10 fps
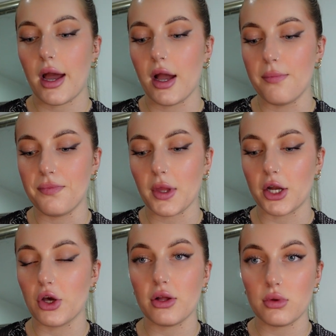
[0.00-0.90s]
Um,
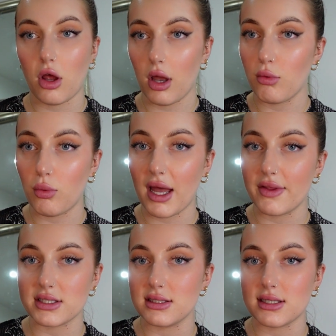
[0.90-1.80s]
and I'll, I will wear
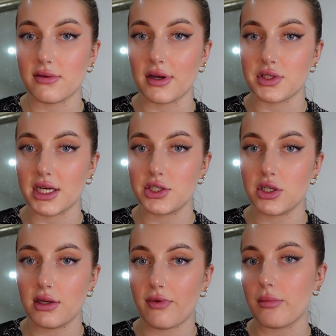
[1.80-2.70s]
this instead of
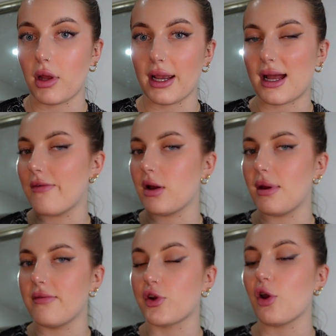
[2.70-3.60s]
foundation if I'm like having a
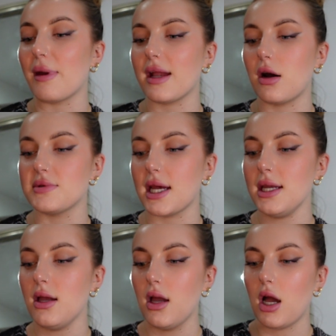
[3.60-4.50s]
bit of a no makeup
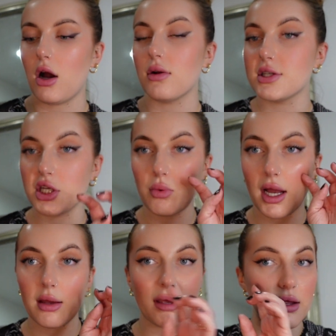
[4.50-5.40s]
day. I'll literally
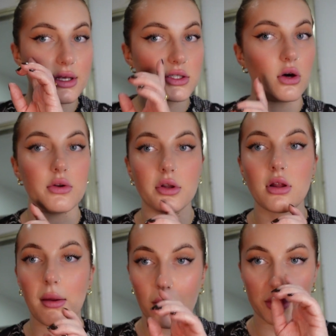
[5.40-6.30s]
whack a bit of this on,
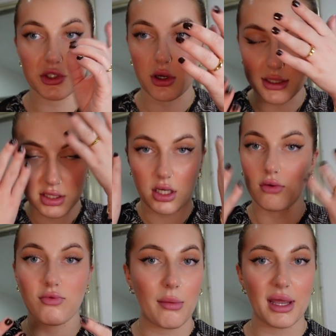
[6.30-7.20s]
light moisturiser,
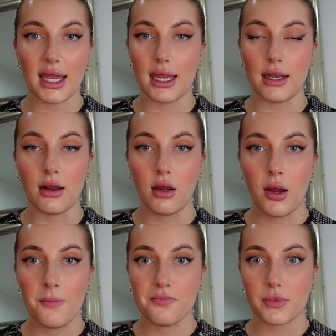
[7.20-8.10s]
rub it in,
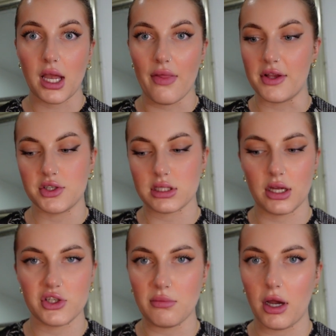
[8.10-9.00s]
and then just
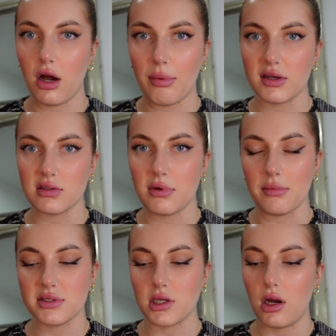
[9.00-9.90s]
like do my eyebrows and my
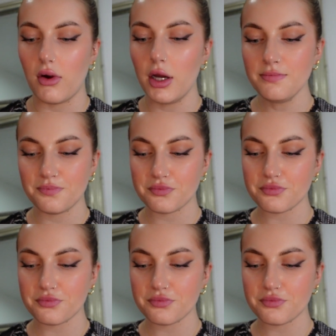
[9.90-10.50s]
mascara